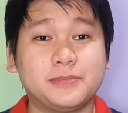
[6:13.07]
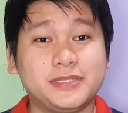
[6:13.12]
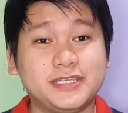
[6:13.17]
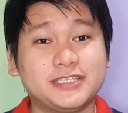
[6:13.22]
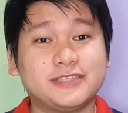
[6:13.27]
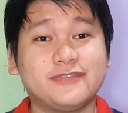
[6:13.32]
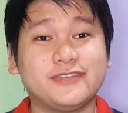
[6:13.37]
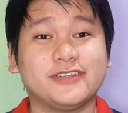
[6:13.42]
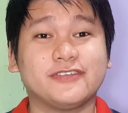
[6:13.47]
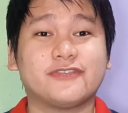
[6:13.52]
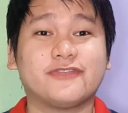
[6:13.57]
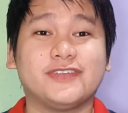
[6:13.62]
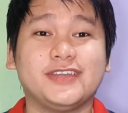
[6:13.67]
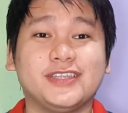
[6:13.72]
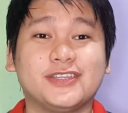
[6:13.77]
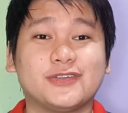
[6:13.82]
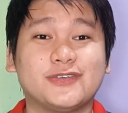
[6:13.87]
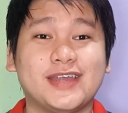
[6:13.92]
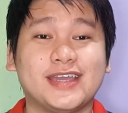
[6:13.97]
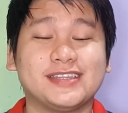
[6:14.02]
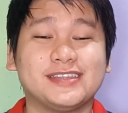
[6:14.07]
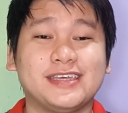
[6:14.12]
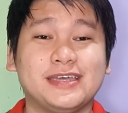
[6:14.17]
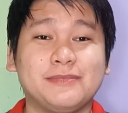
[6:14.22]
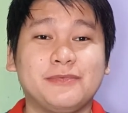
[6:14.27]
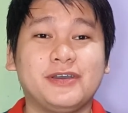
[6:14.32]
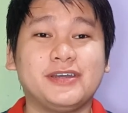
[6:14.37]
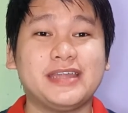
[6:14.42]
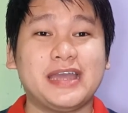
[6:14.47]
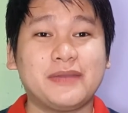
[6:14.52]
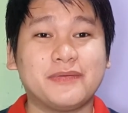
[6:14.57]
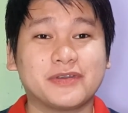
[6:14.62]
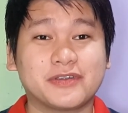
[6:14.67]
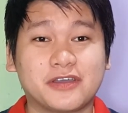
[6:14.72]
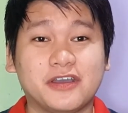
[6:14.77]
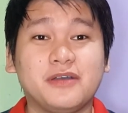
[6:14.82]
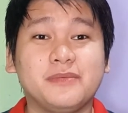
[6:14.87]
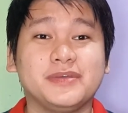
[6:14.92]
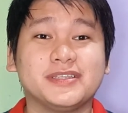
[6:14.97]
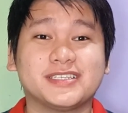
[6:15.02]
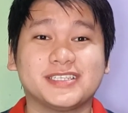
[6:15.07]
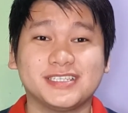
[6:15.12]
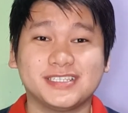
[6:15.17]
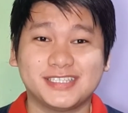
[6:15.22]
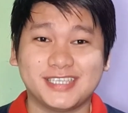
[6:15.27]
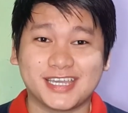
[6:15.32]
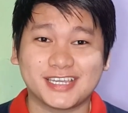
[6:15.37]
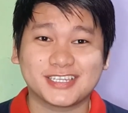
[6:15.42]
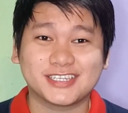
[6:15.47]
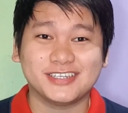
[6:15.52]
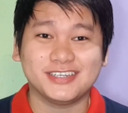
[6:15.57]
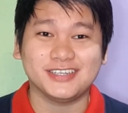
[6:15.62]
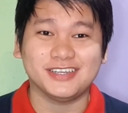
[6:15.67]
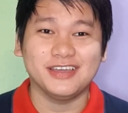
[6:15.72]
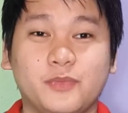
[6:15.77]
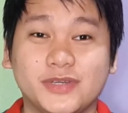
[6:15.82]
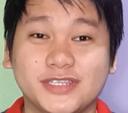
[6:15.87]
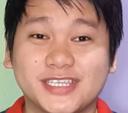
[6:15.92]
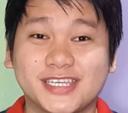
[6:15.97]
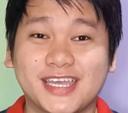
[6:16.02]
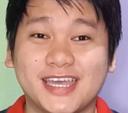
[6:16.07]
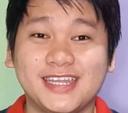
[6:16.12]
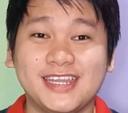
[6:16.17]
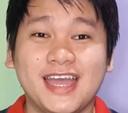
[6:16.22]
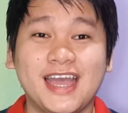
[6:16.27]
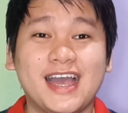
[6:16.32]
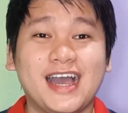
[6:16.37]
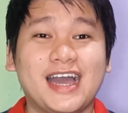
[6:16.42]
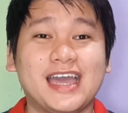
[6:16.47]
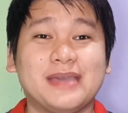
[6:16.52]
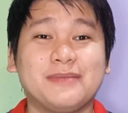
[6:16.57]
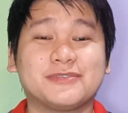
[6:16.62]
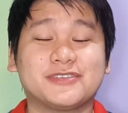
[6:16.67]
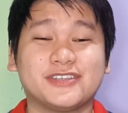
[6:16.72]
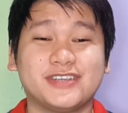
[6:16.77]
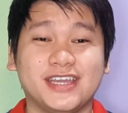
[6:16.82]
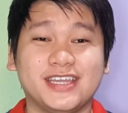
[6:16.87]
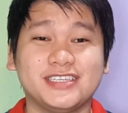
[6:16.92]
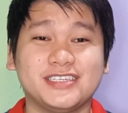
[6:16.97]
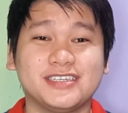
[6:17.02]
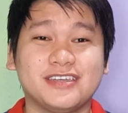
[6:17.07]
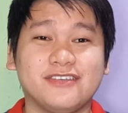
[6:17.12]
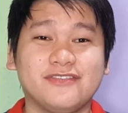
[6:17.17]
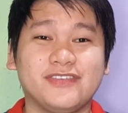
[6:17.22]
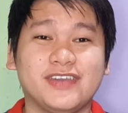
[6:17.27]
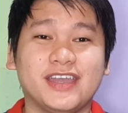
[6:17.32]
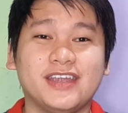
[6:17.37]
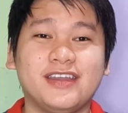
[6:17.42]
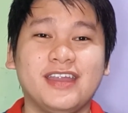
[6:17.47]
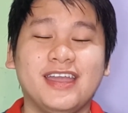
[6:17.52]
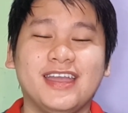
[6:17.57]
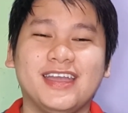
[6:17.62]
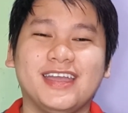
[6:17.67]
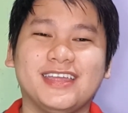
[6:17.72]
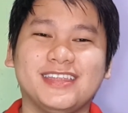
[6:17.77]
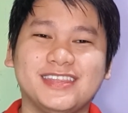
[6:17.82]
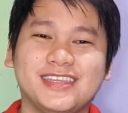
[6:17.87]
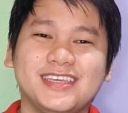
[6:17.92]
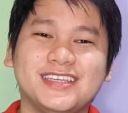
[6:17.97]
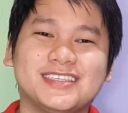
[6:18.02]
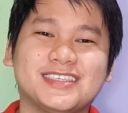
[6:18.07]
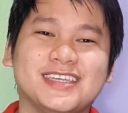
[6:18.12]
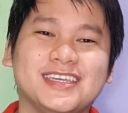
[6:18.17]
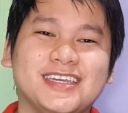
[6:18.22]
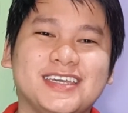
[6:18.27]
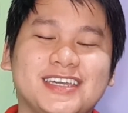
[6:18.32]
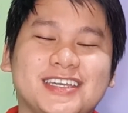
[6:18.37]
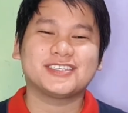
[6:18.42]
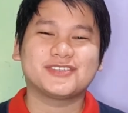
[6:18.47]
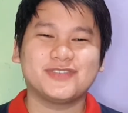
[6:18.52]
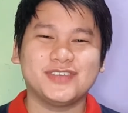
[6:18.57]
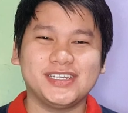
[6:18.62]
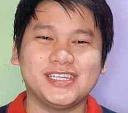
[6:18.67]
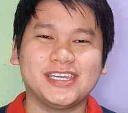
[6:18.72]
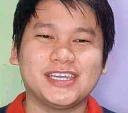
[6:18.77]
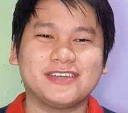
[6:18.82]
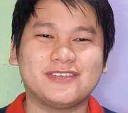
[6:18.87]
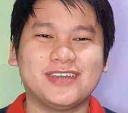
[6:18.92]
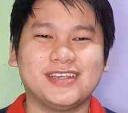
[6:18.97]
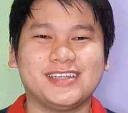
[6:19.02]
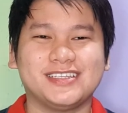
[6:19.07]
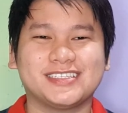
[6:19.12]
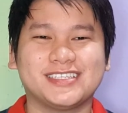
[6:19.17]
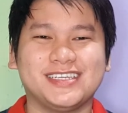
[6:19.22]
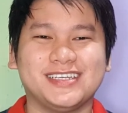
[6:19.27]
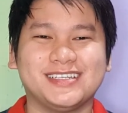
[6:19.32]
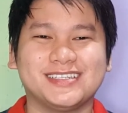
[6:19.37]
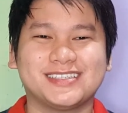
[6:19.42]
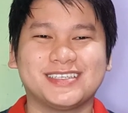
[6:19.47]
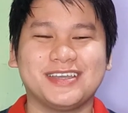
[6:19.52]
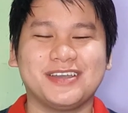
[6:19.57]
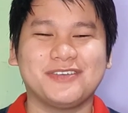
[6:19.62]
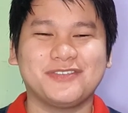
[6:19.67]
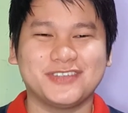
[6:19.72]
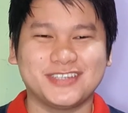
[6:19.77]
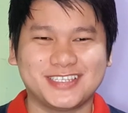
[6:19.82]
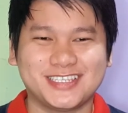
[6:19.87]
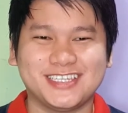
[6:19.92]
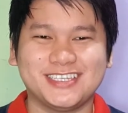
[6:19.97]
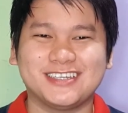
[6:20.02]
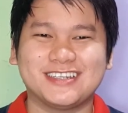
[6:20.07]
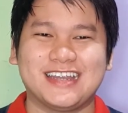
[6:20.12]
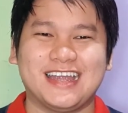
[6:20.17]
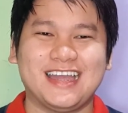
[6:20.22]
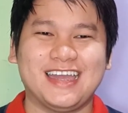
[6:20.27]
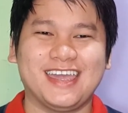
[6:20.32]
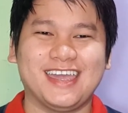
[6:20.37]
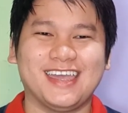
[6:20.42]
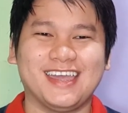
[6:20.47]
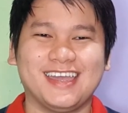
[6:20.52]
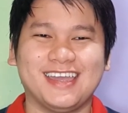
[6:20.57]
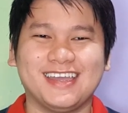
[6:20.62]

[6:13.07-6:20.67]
please feel free to write them on our comments section. Once again, I am Sir NJ Javier, and this is Reading and Writing Skills for Senior High.